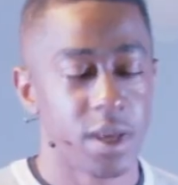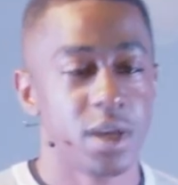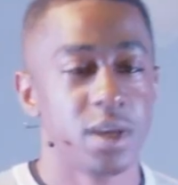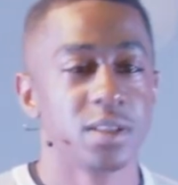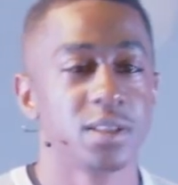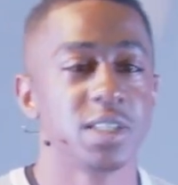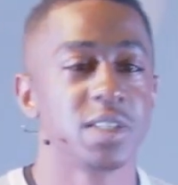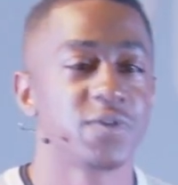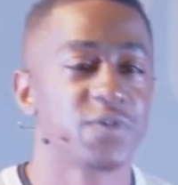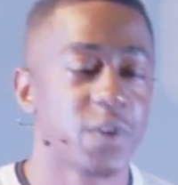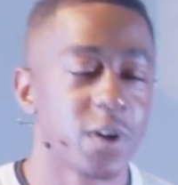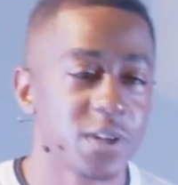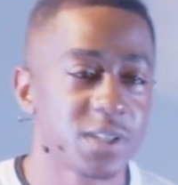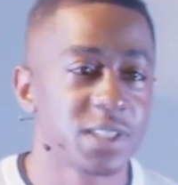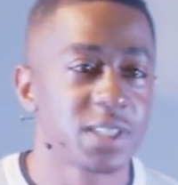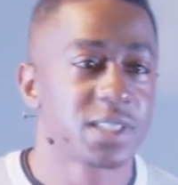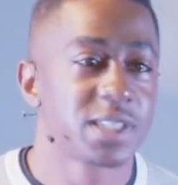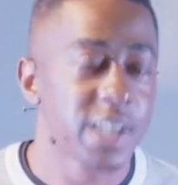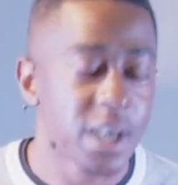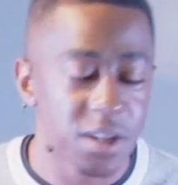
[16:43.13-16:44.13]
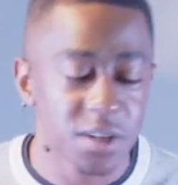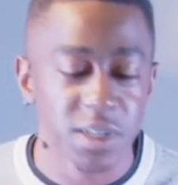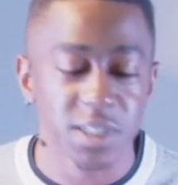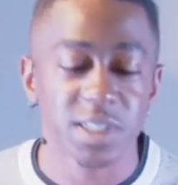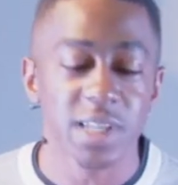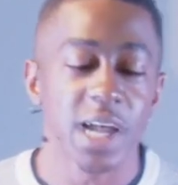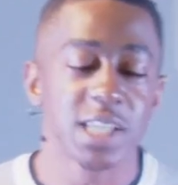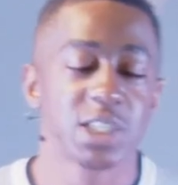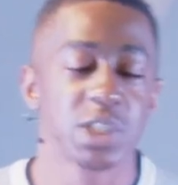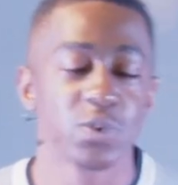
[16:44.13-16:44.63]
This verse is telling us
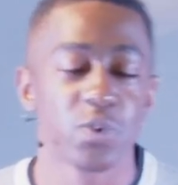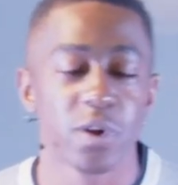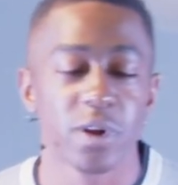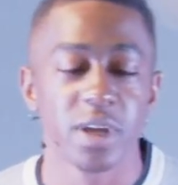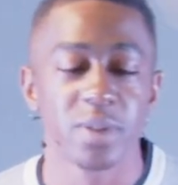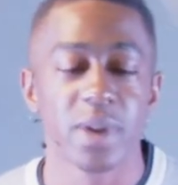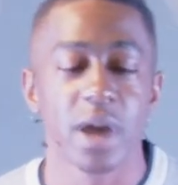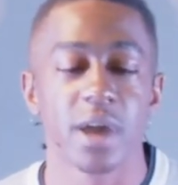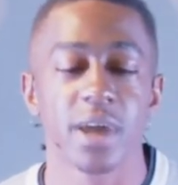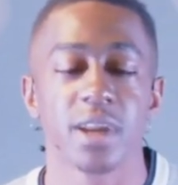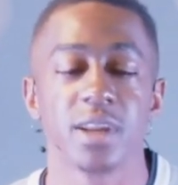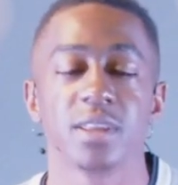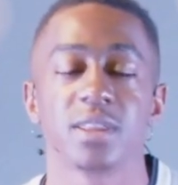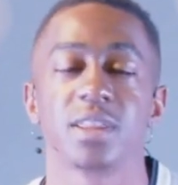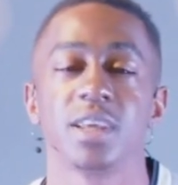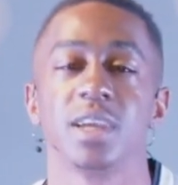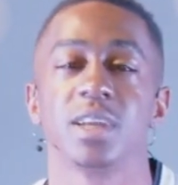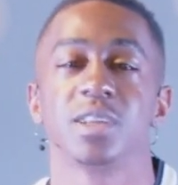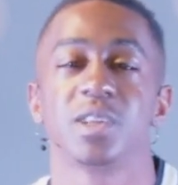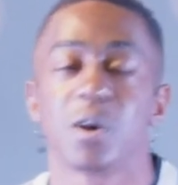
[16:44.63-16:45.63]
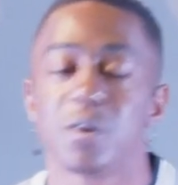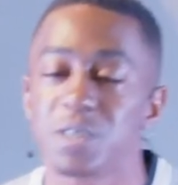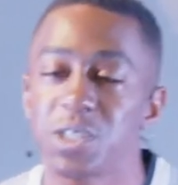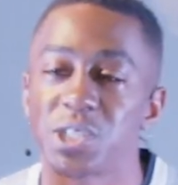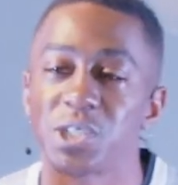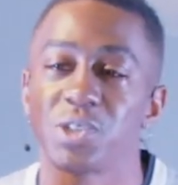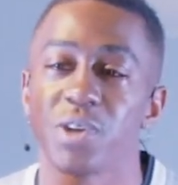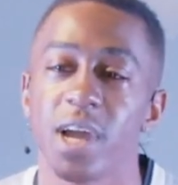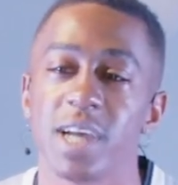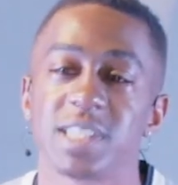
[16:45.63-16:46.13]
not to worry about anything. Don't
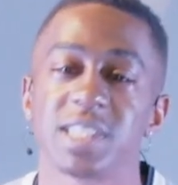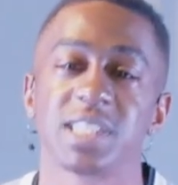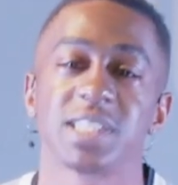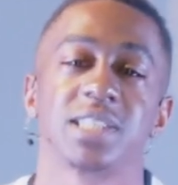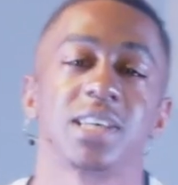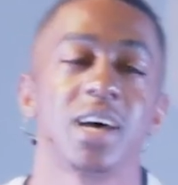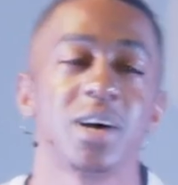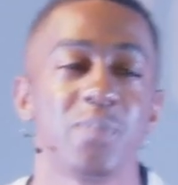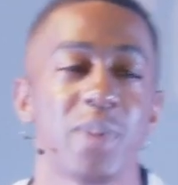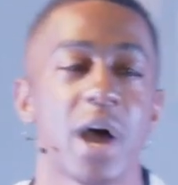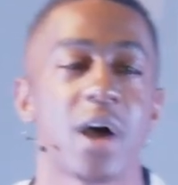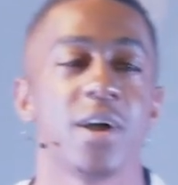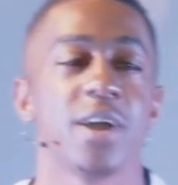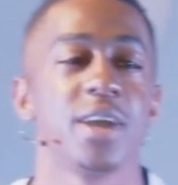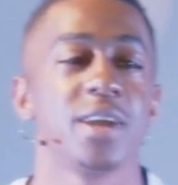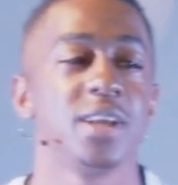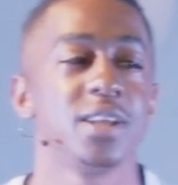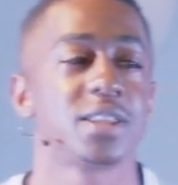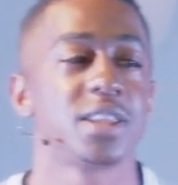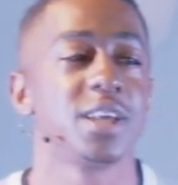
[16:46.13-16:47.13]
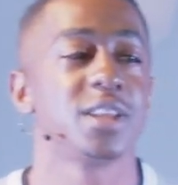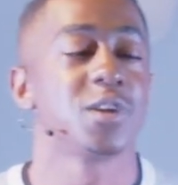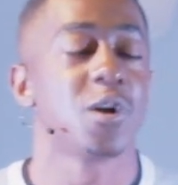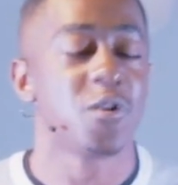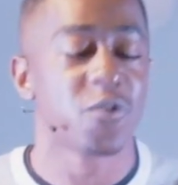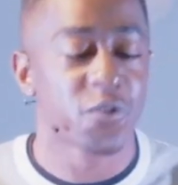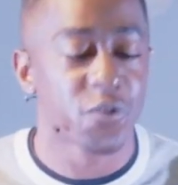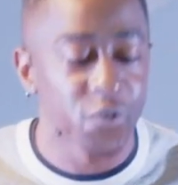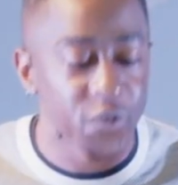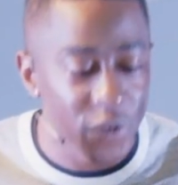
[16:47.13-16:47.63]
stress about anything.
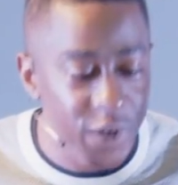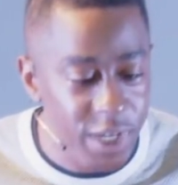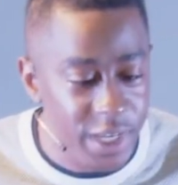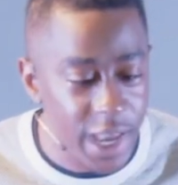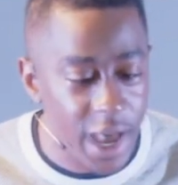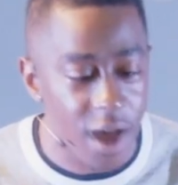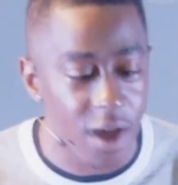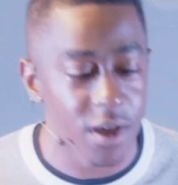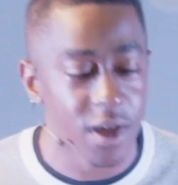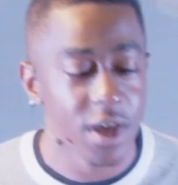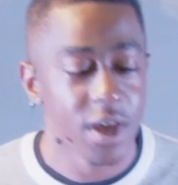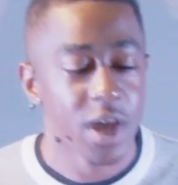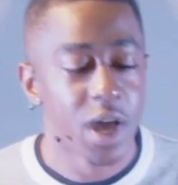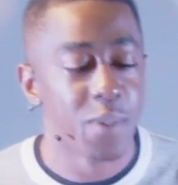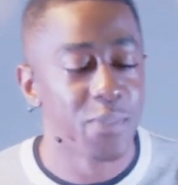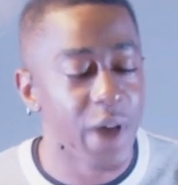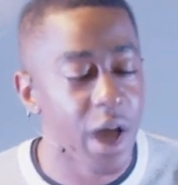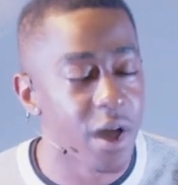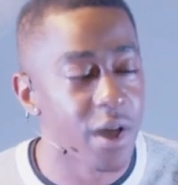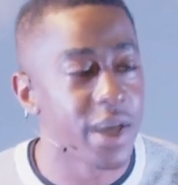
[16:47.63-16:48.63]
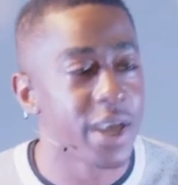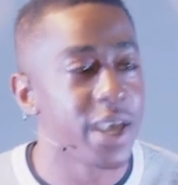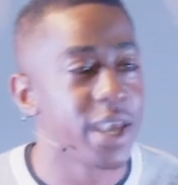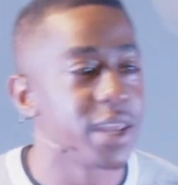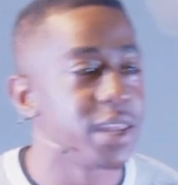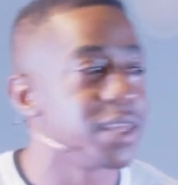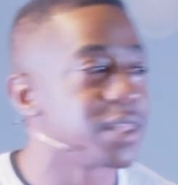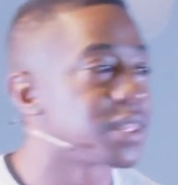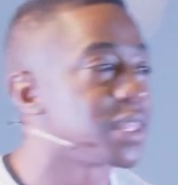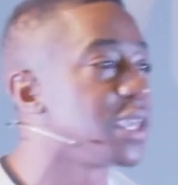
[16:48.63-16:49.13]
Don't freak out about
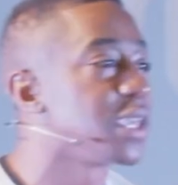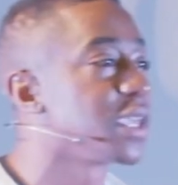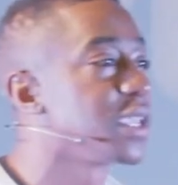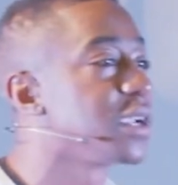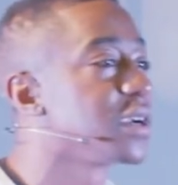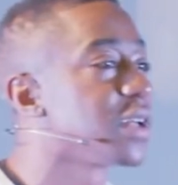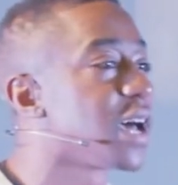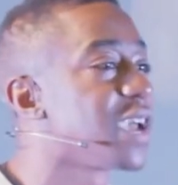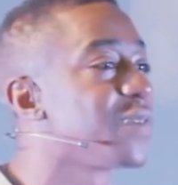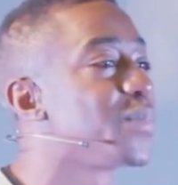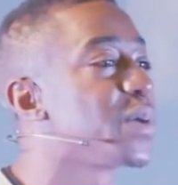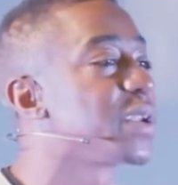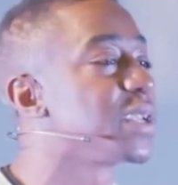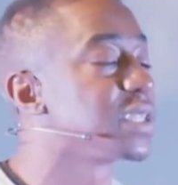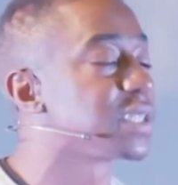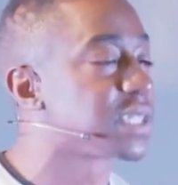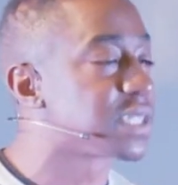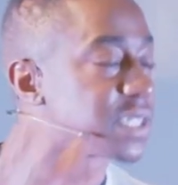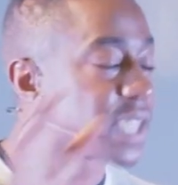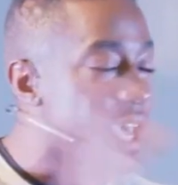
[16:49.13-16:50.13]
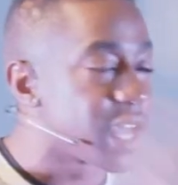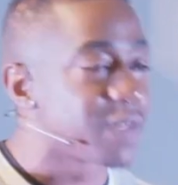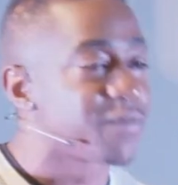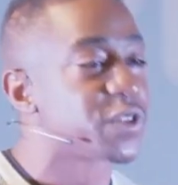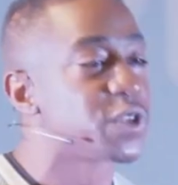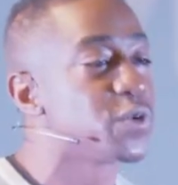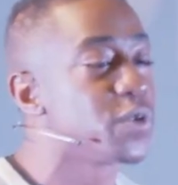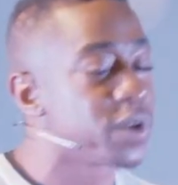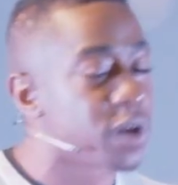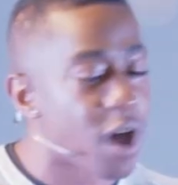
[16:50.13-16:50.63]
anything in your life. But instead of
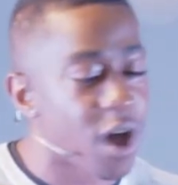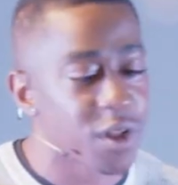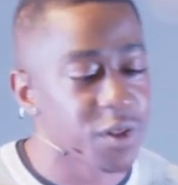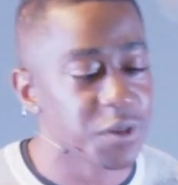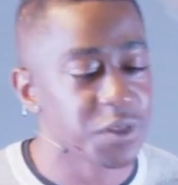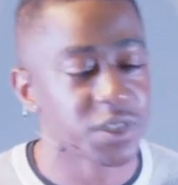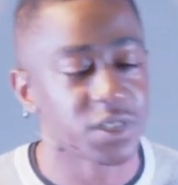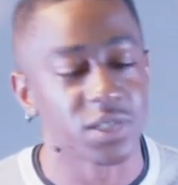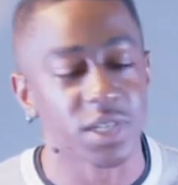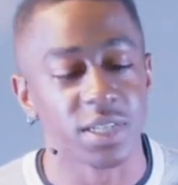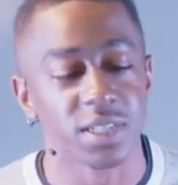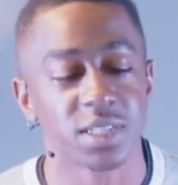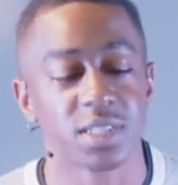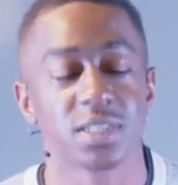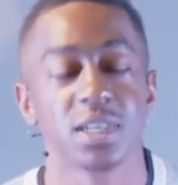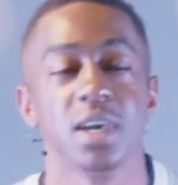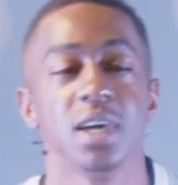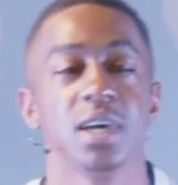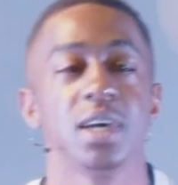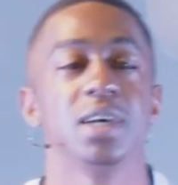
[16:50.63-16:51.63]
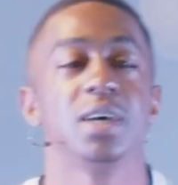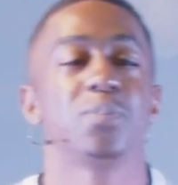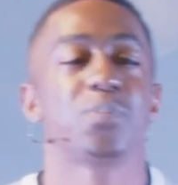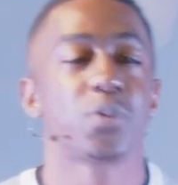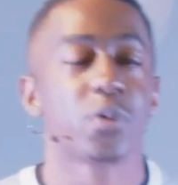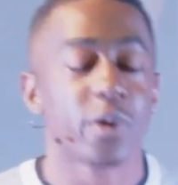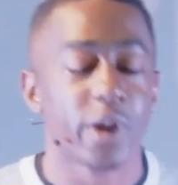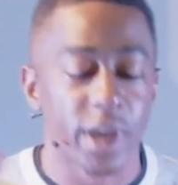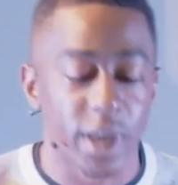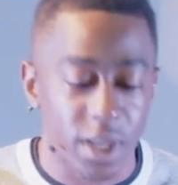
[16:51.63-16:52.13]
doing all those things,
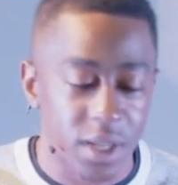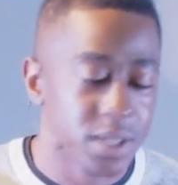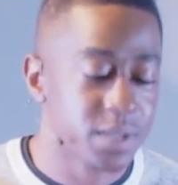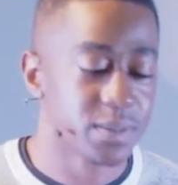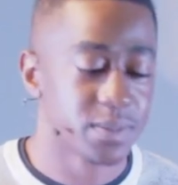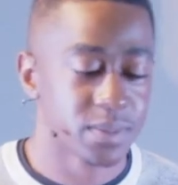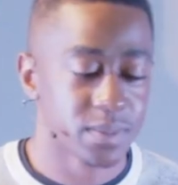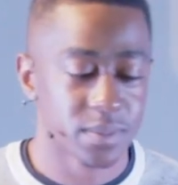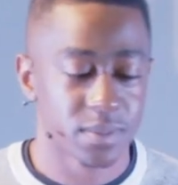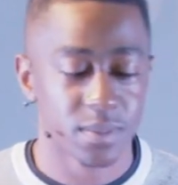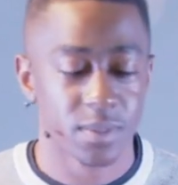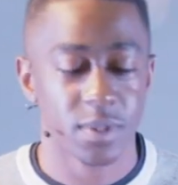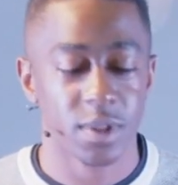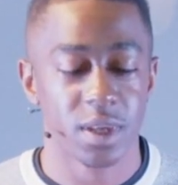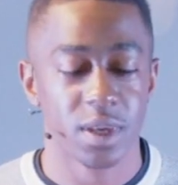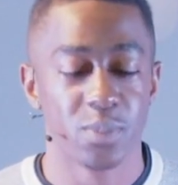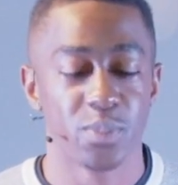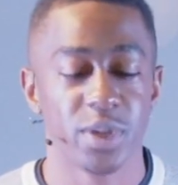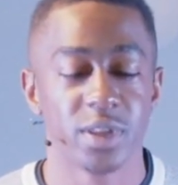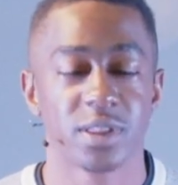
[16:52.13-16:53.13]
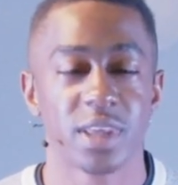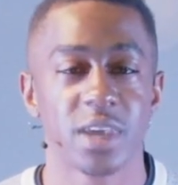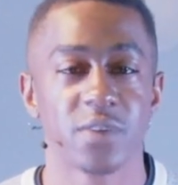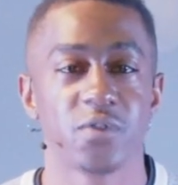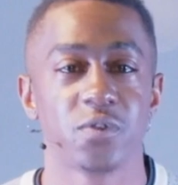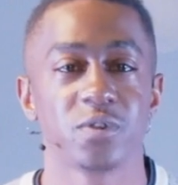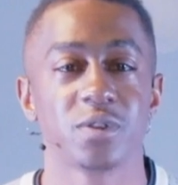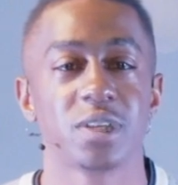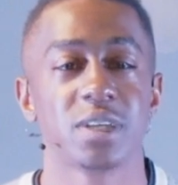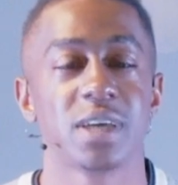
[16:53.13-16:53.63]
pray and be
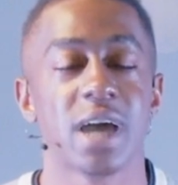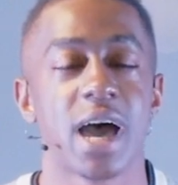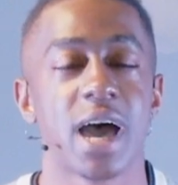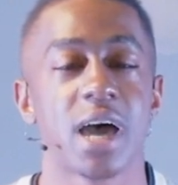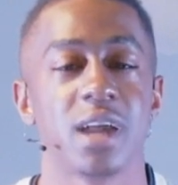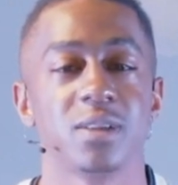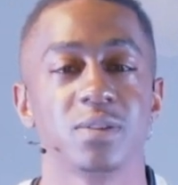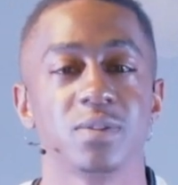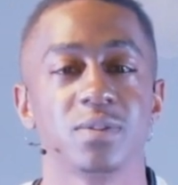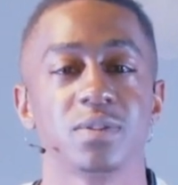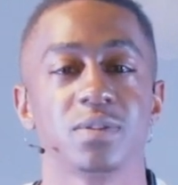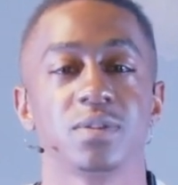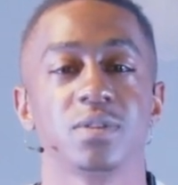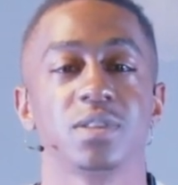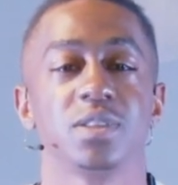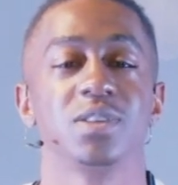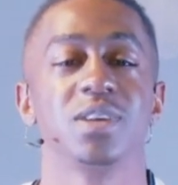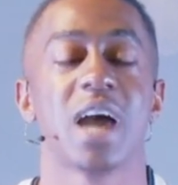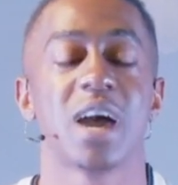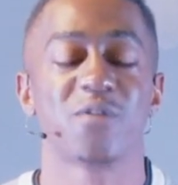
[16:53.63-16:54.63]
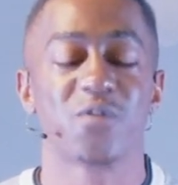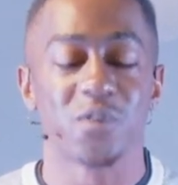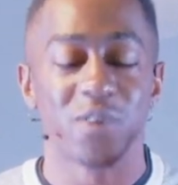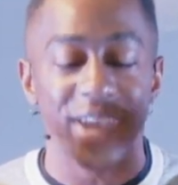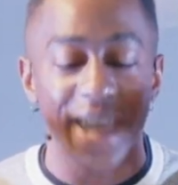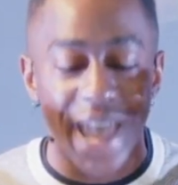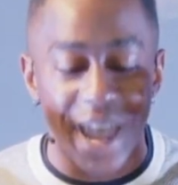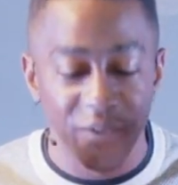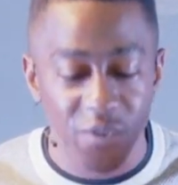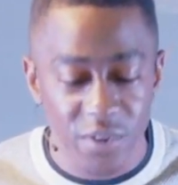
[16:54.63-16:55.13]
thankful to God for
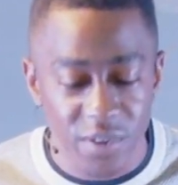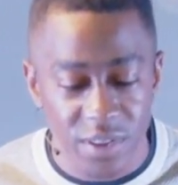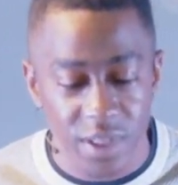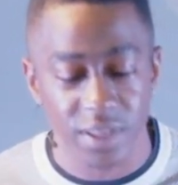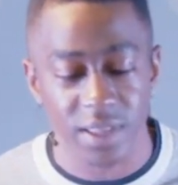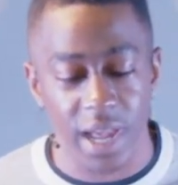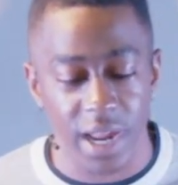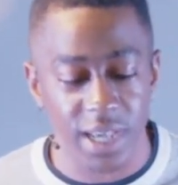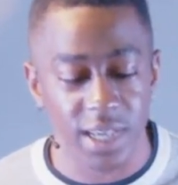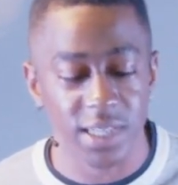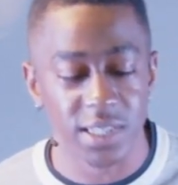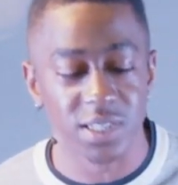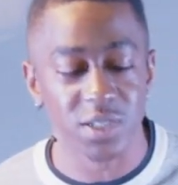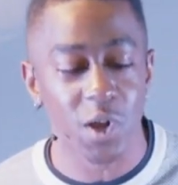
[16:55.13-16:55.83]
everything that he has